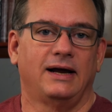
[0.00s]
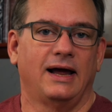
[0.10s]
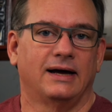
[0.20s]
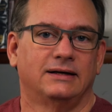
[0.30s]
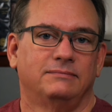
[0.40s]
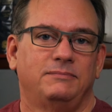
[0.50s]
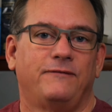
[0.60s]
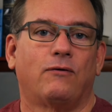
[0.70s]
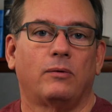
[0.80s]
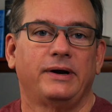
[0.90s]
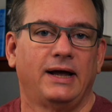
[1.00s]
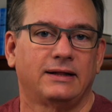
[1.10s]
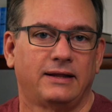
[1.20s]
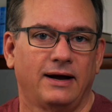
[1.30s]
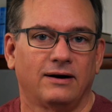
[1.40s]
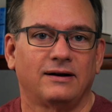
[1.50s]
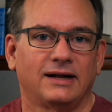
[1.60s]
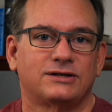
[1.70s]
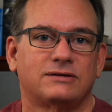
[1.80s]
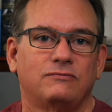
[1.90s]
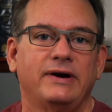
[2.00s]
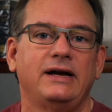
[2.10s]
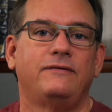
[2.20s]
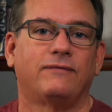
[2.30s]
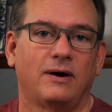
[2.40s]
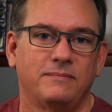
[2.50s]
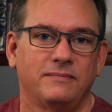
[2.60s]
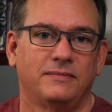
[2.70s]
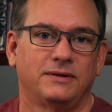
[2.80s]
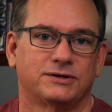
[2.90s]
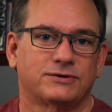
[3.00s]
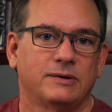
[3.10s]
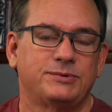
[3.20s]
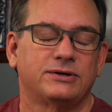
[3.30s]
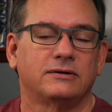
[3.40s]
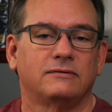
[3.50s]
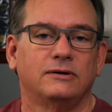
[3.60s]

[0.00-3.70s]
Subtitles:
And before we get there, let's read from the scripture,